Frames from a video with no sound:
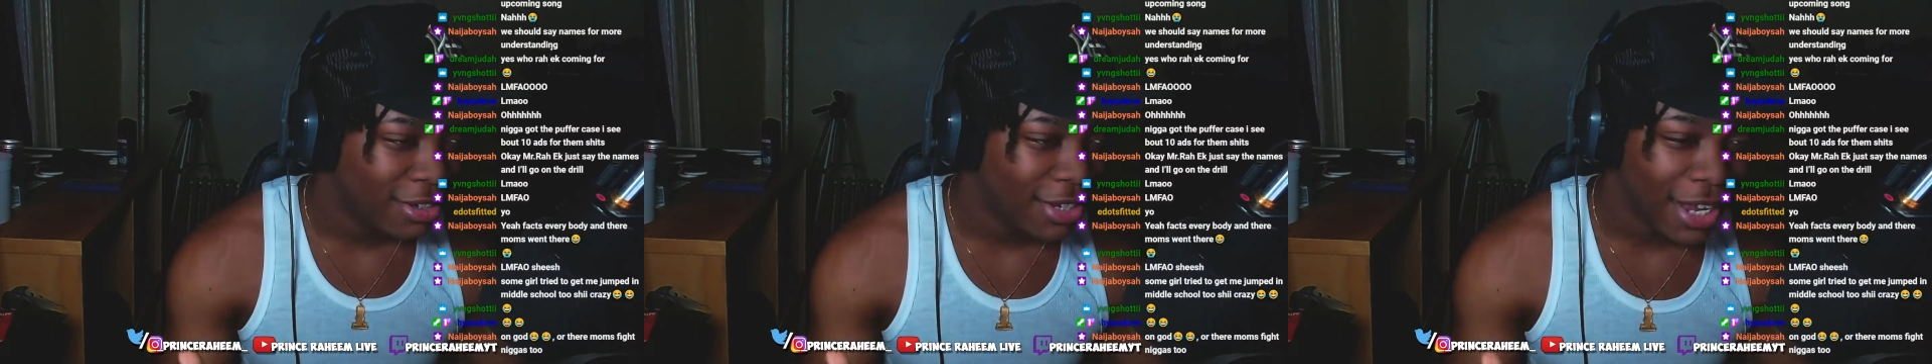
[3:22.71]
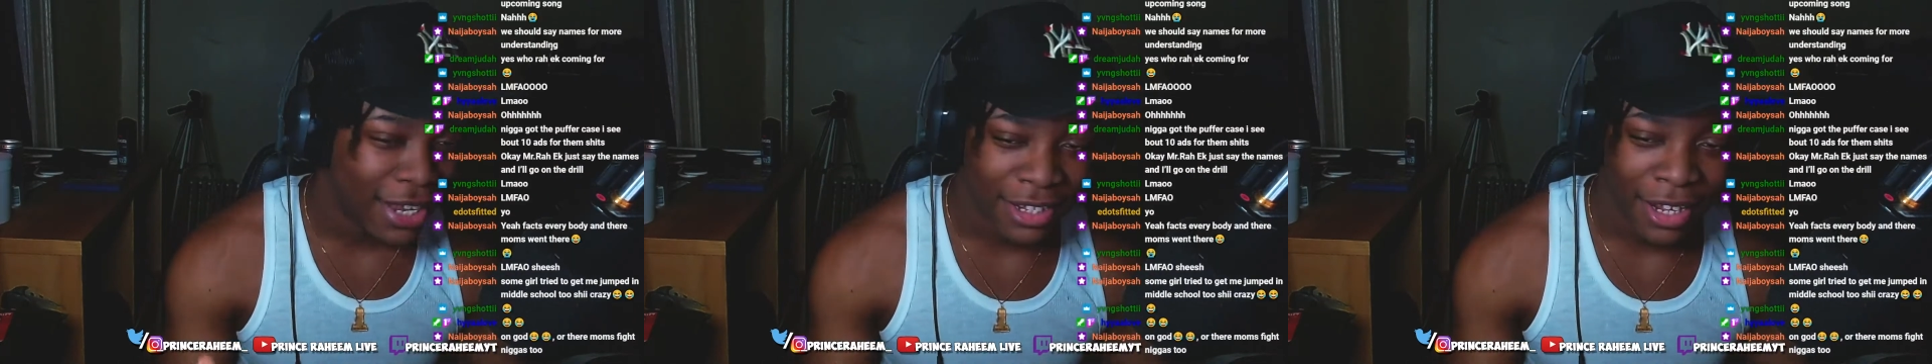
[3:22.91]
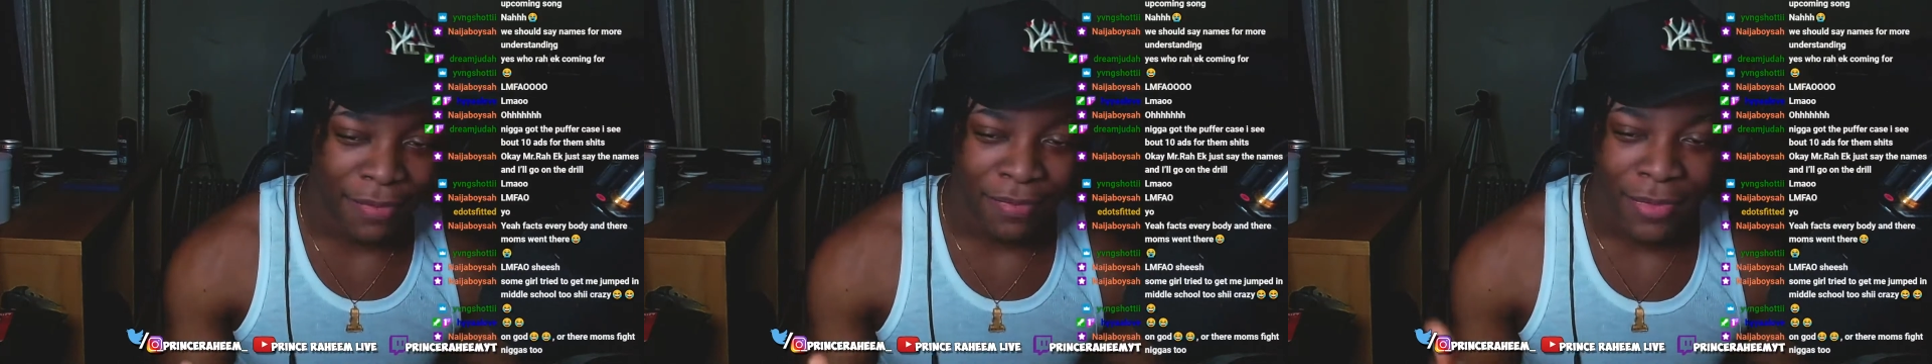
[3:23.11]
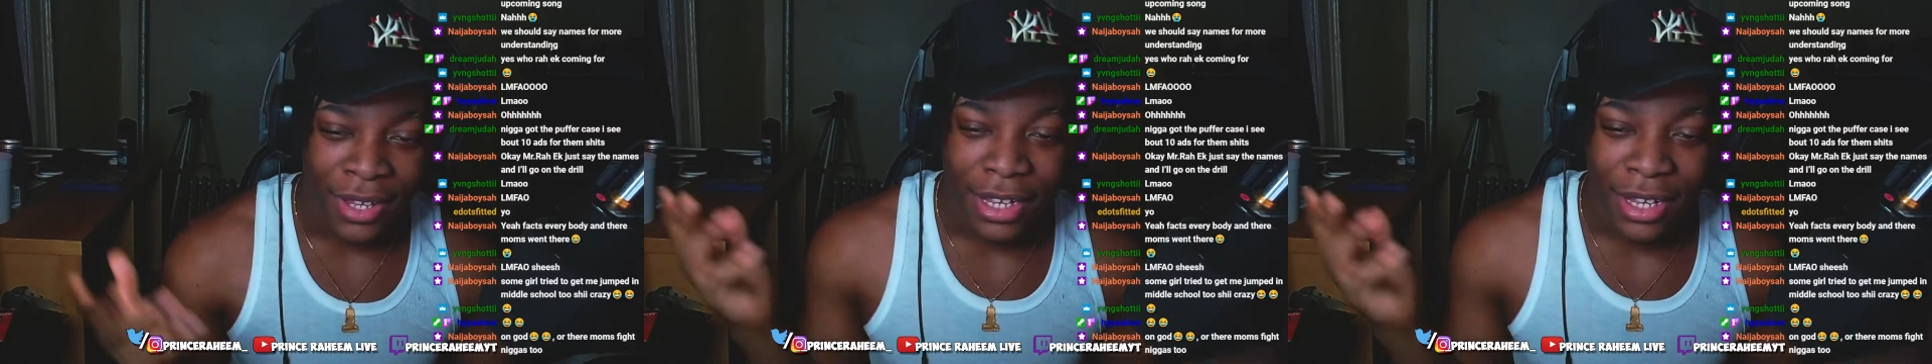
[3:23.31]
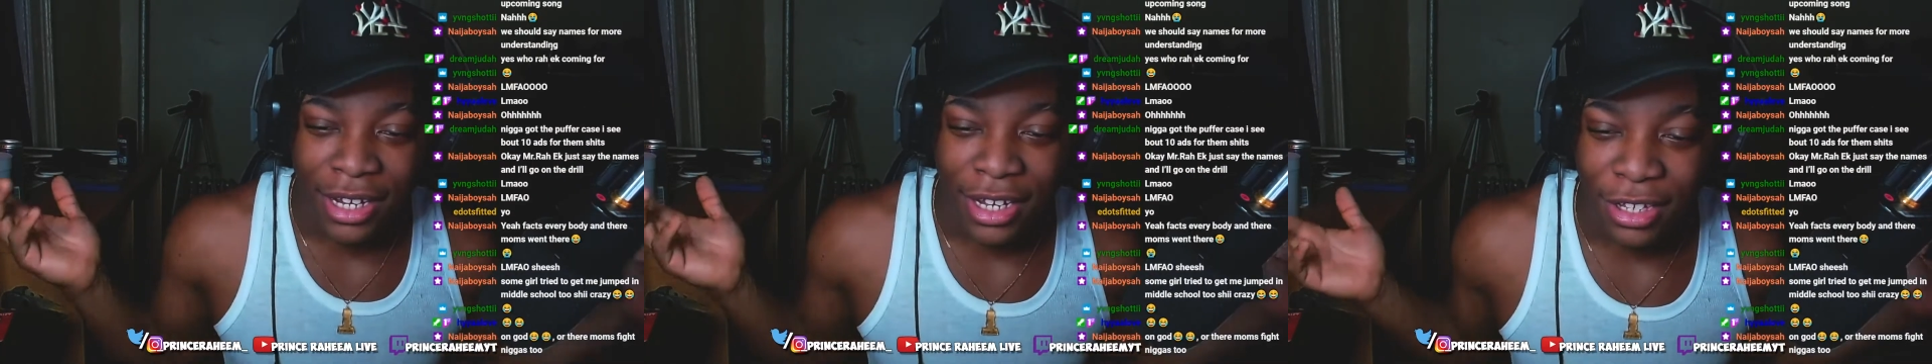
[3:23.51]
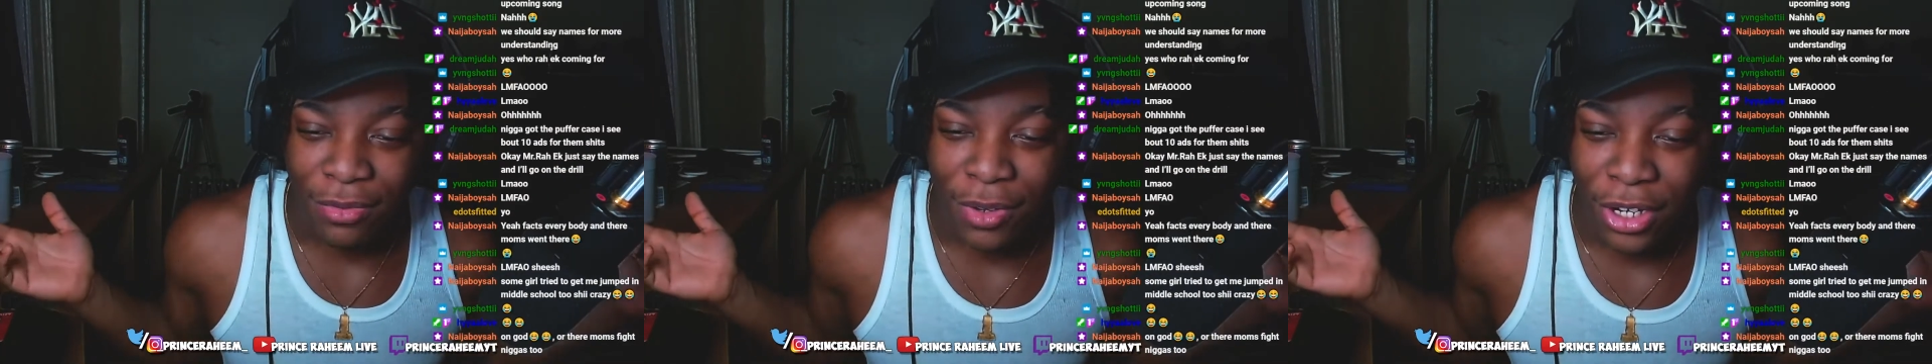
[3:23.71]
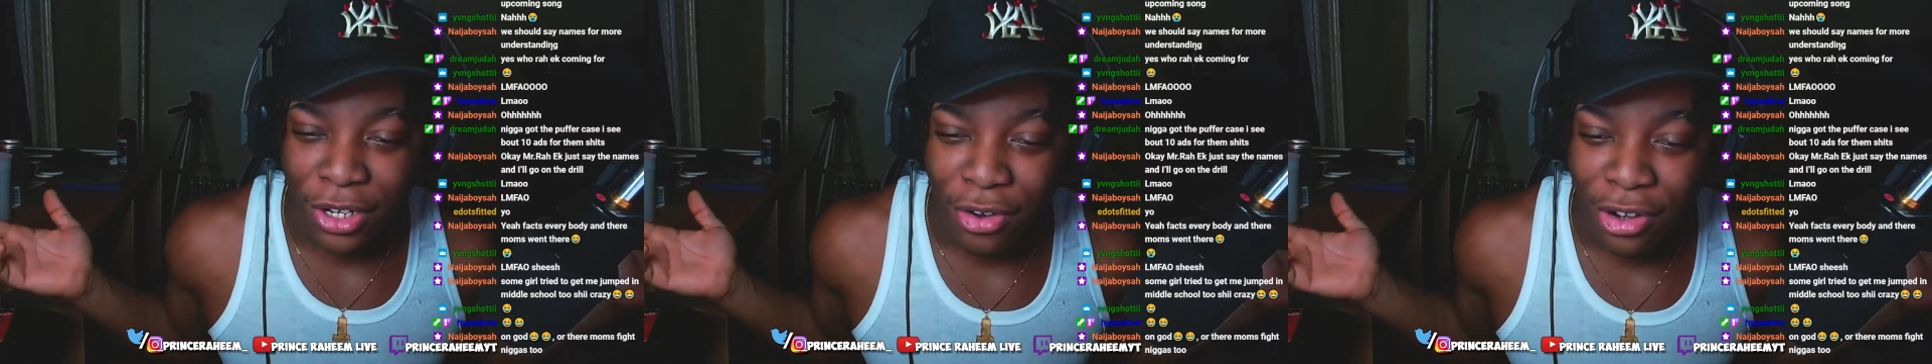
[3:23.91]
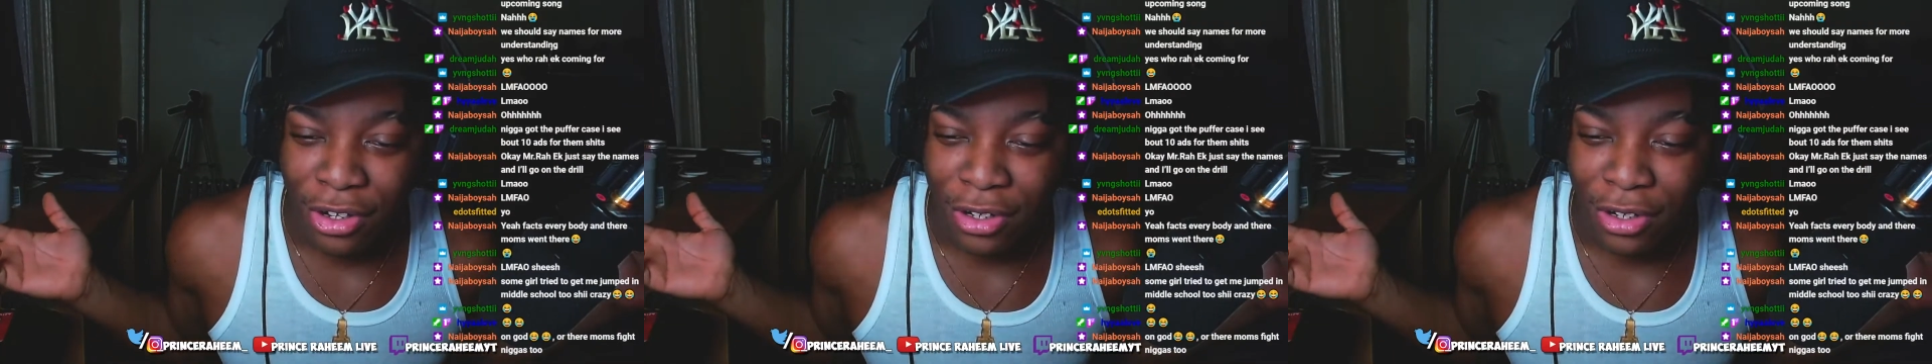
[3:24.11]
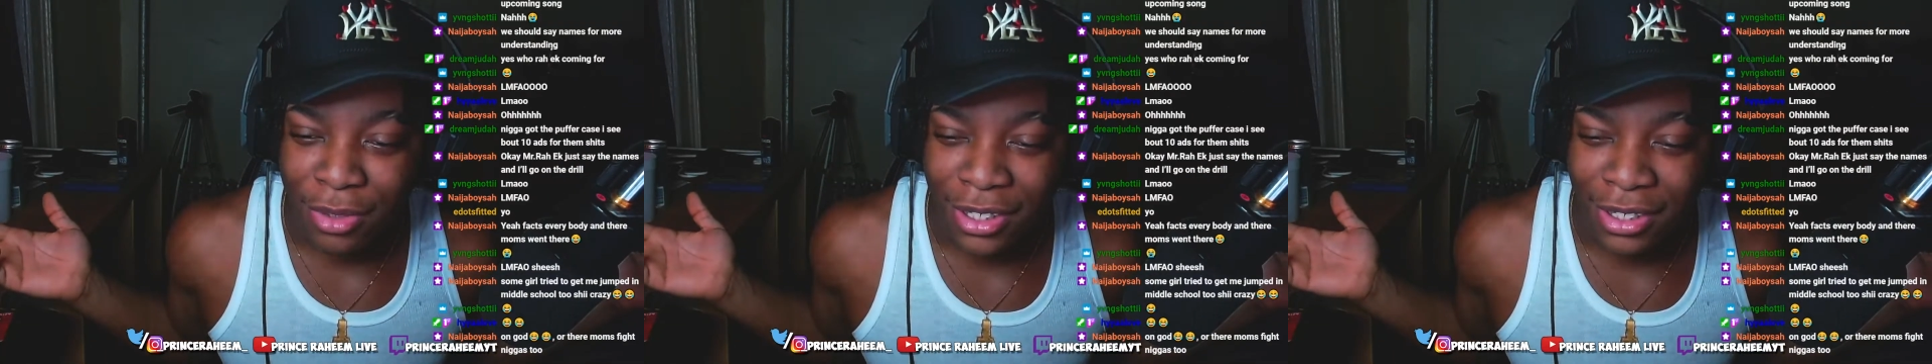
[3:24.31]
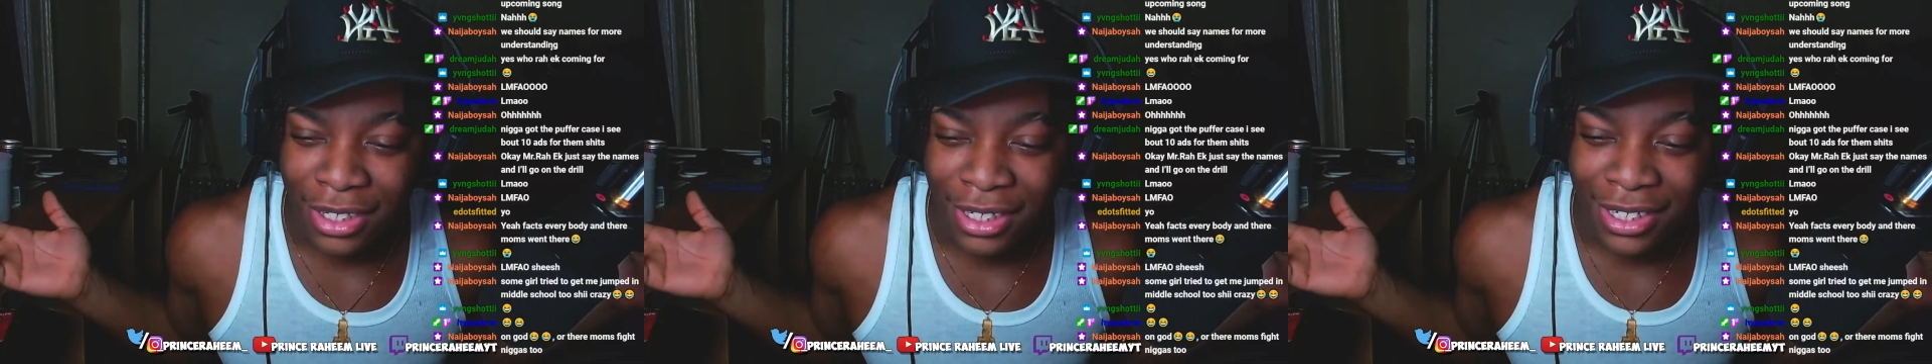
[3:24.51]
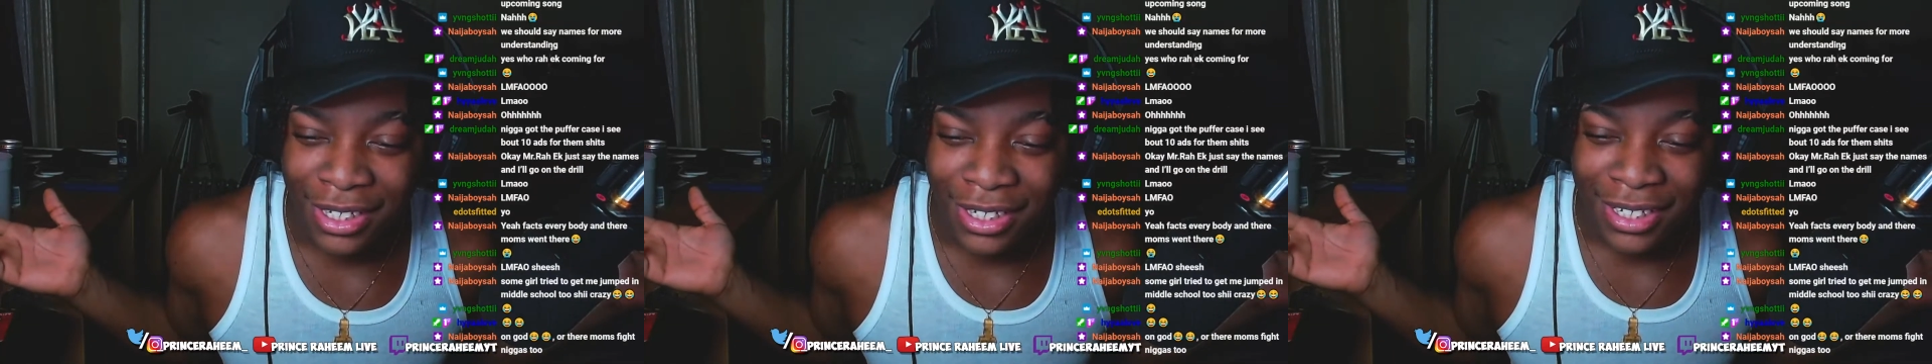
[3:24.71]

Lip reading: chasing them, niggas want to call them pussy.